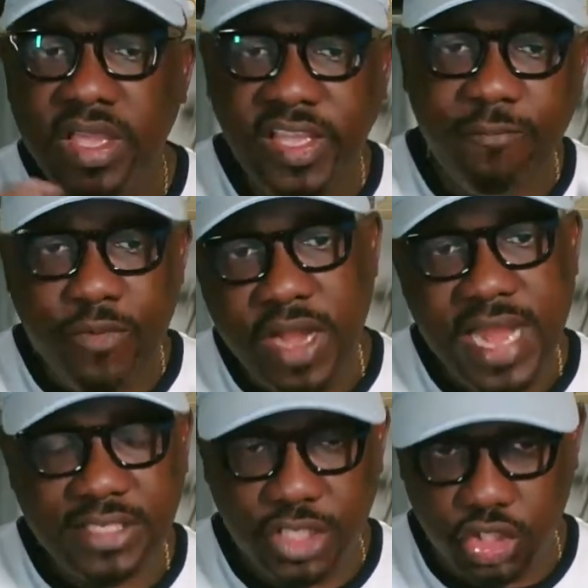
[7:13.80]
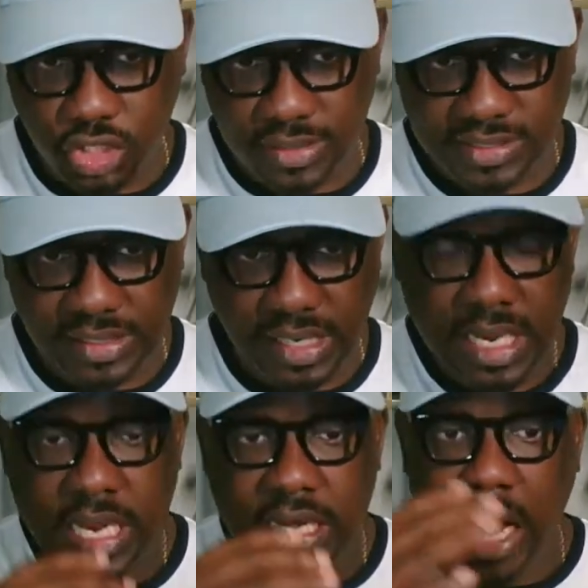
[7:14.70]
If pregnancy succeeded,
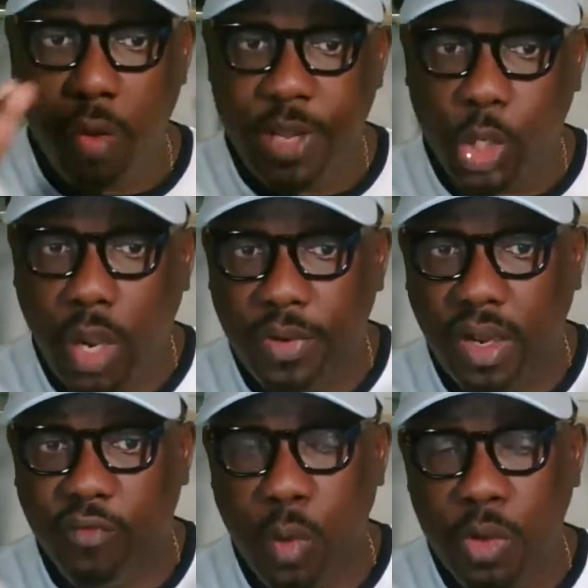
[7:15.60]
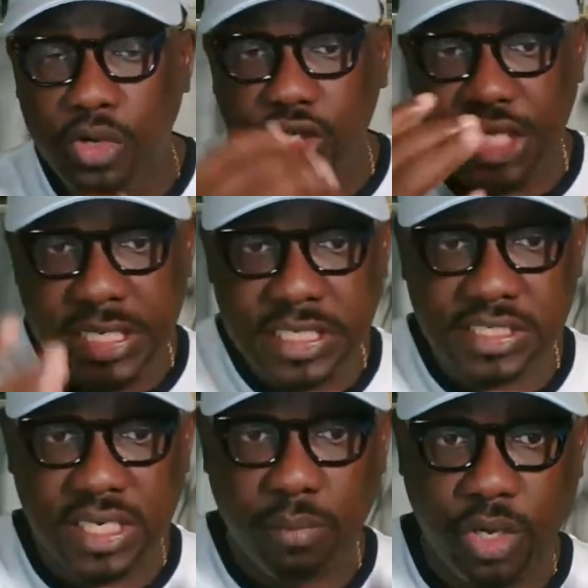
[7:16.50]
there will be a couple of hormonal changes
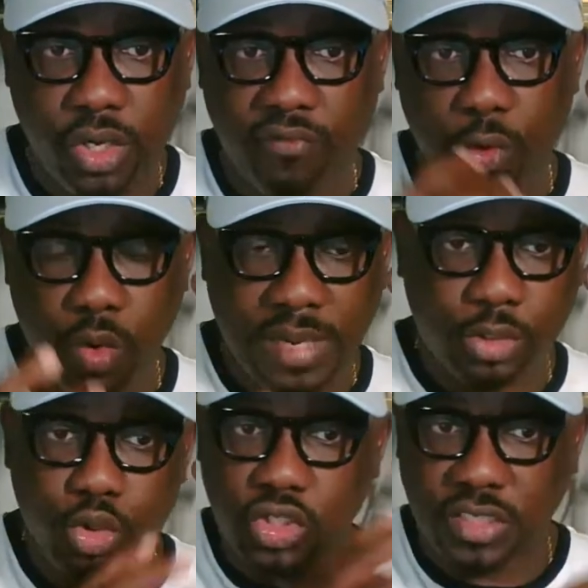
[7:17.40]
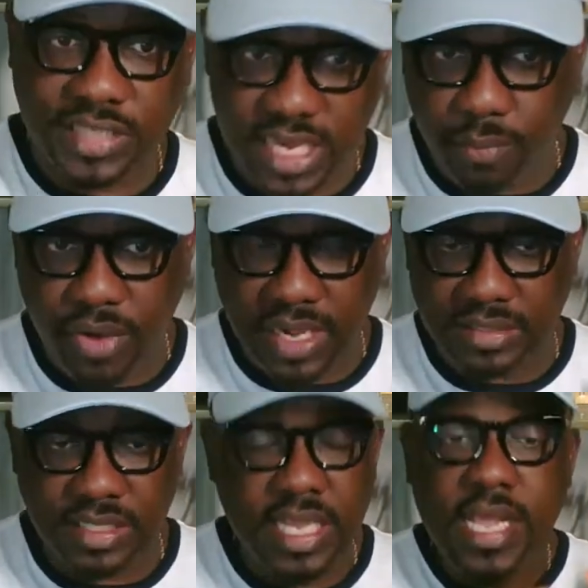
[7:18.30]
in the body of the woman to sustain the
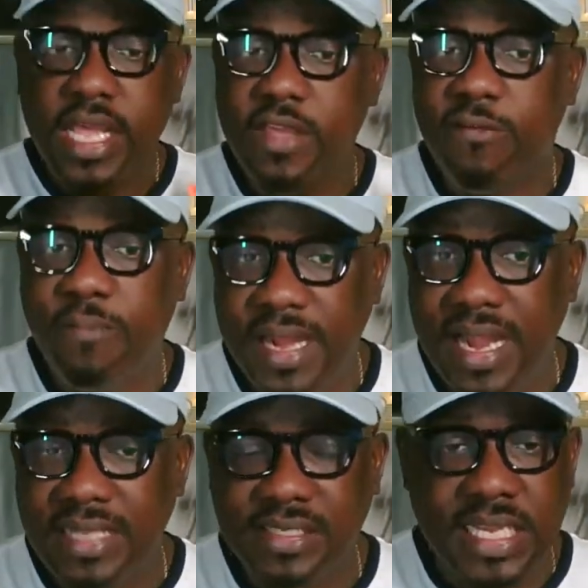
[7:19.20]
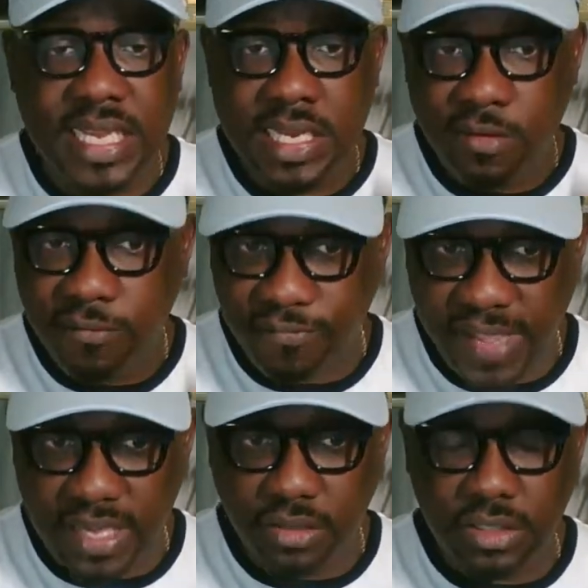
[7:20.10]
pregnancy. If pregnancy
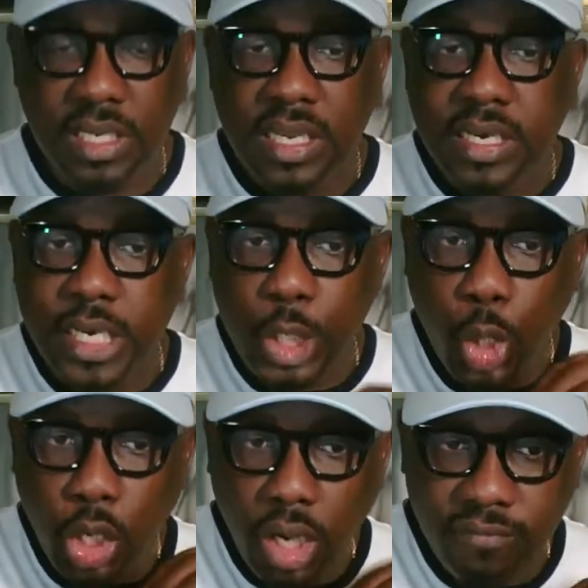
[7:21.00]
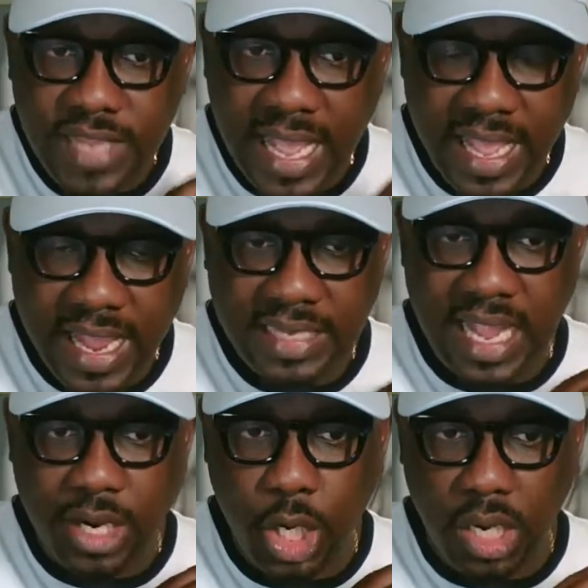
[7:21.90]
failed, the whole of that egg
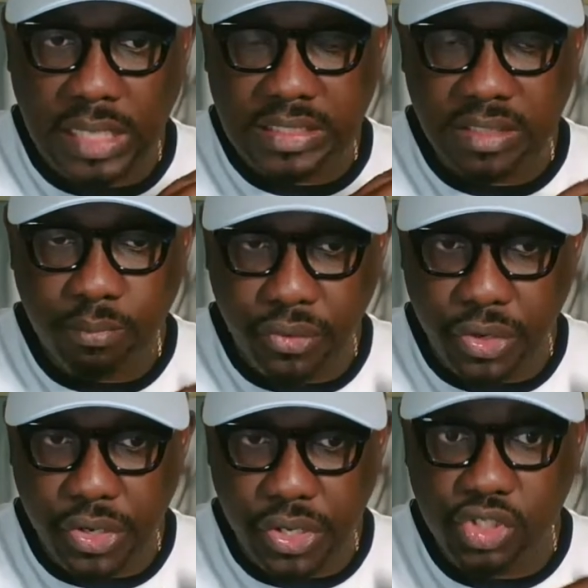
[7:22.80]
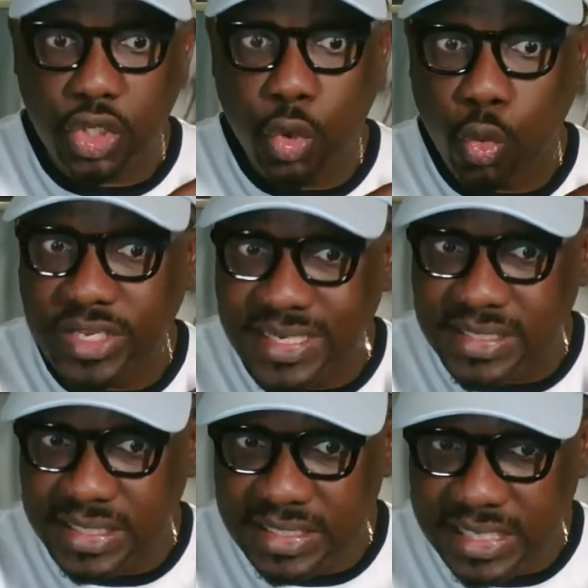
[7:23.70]
that God produced will
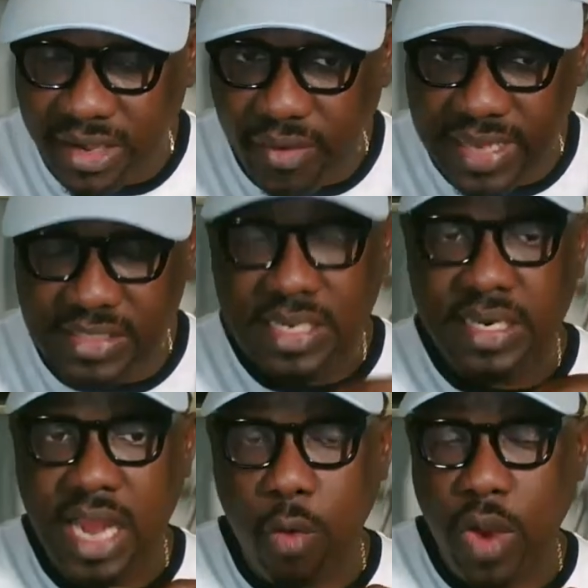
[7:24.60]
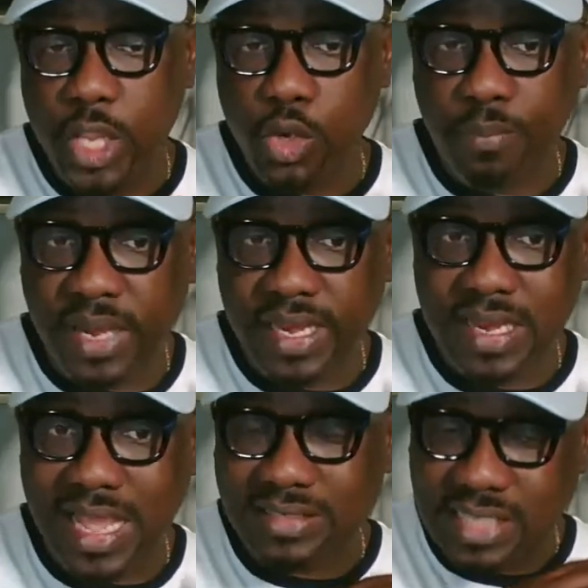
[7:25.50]
disintegrate. Now, when you bleed
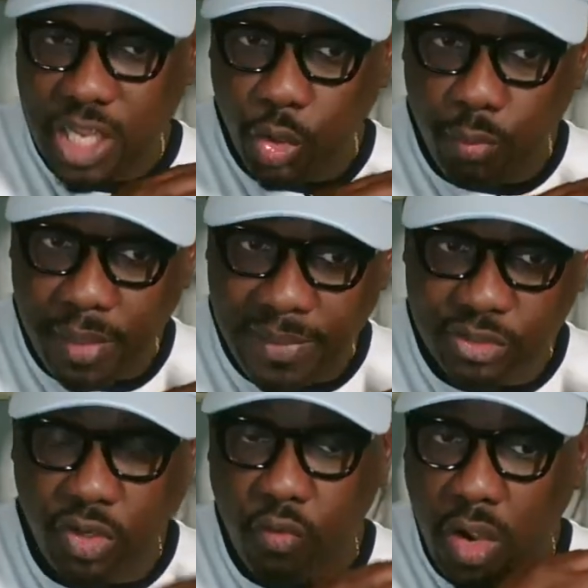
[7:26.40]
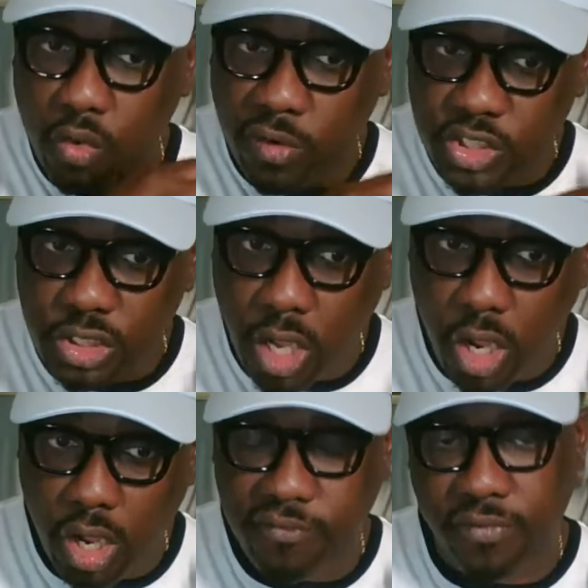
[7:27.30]
next, it will be part of what will slough
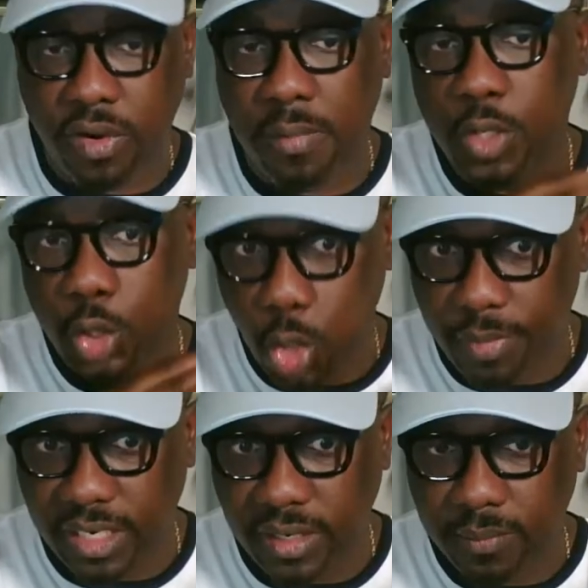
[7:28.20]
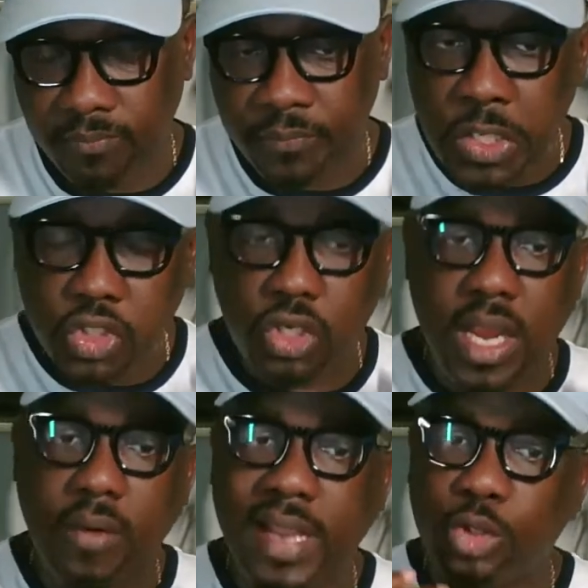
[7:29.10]
off from your body. So
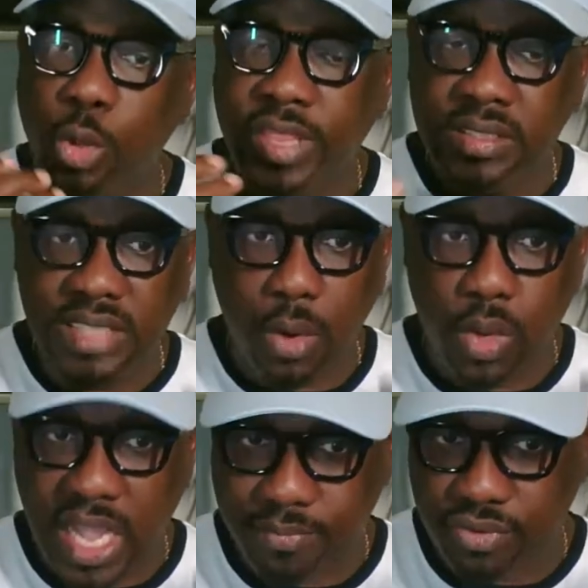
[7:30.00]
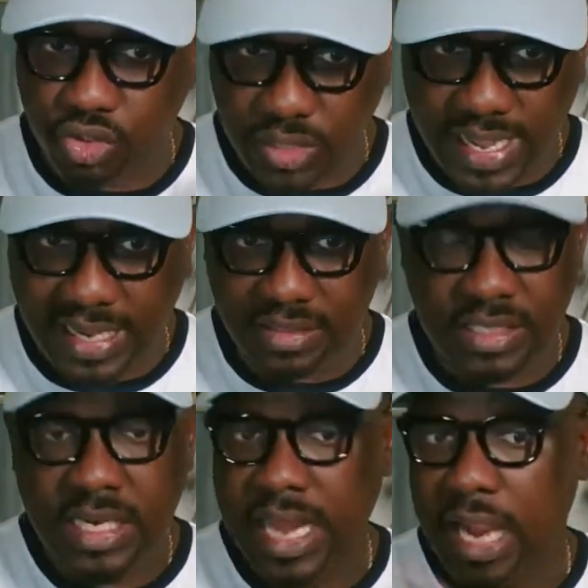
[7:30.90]
there are two things that will happen to eggs
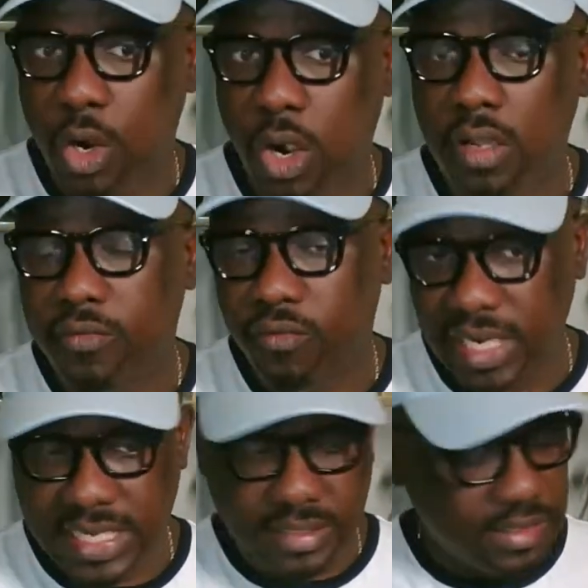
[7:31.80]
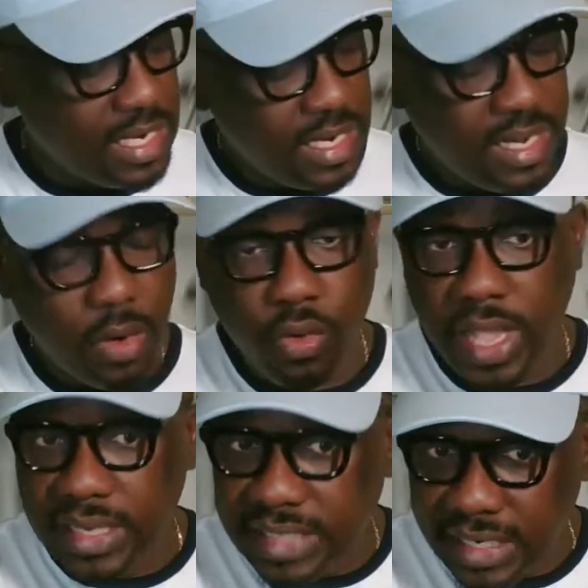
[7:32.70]
that God released. They will
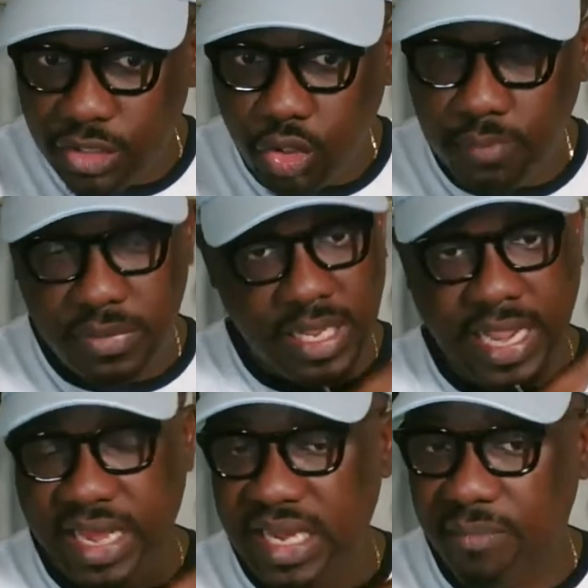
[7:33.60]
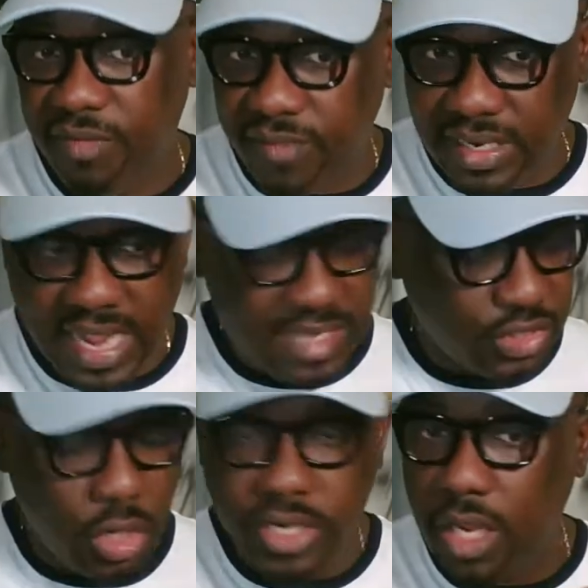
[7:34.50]
enter the tube. They can either be
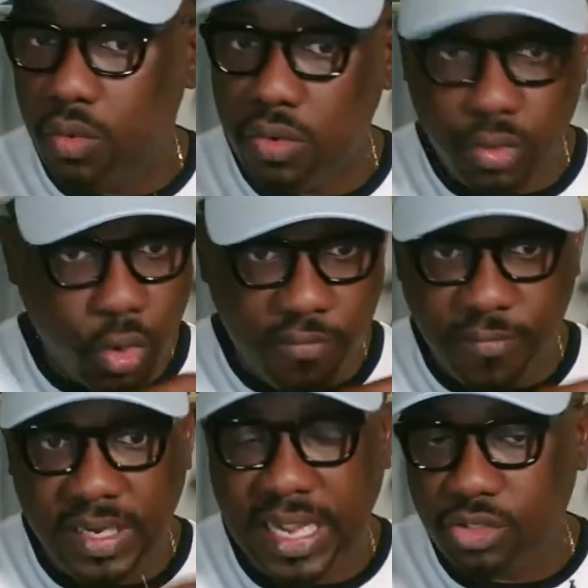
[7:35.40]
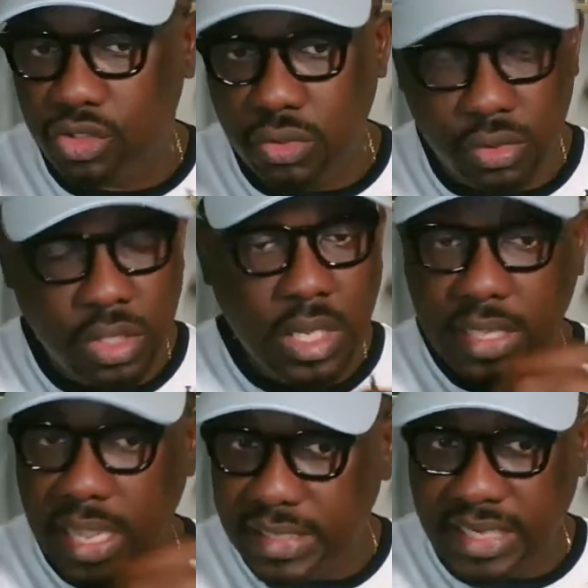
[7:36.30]
fertilized or they will go further to
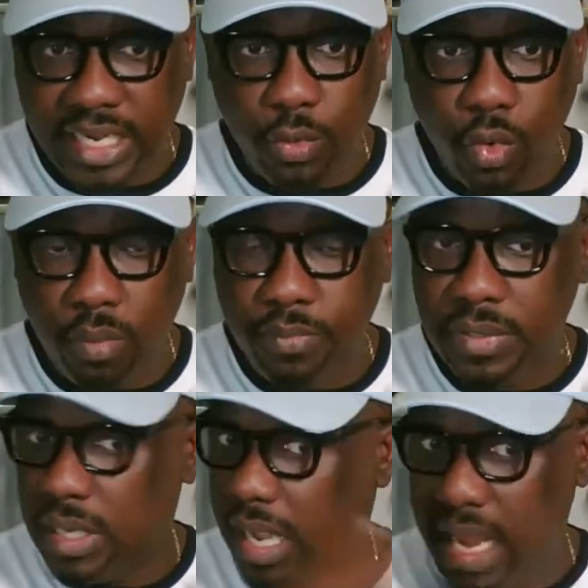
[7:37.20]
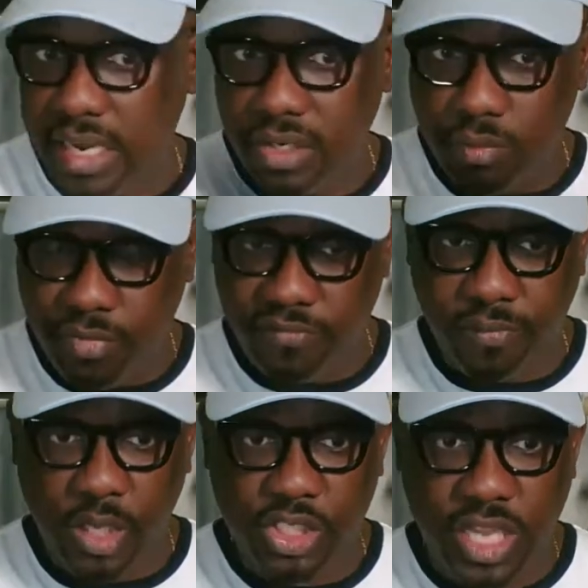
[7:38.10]
enter the womb and be
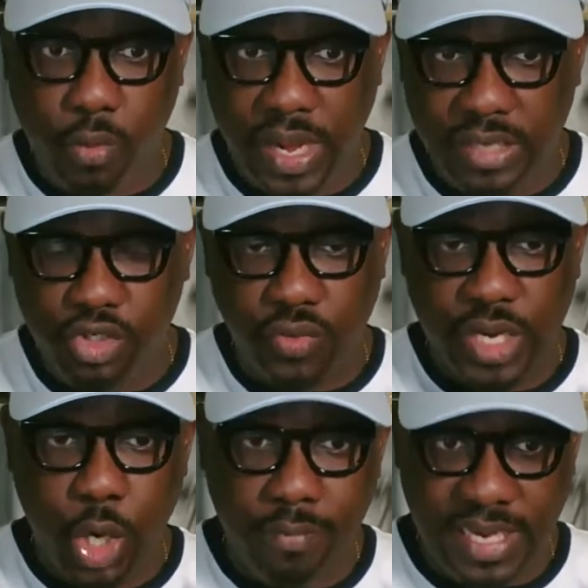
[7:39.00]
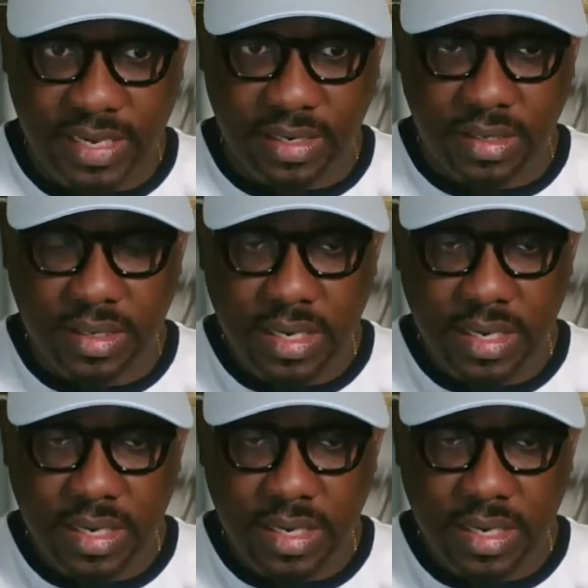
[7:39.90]
flushed away during your bleeding.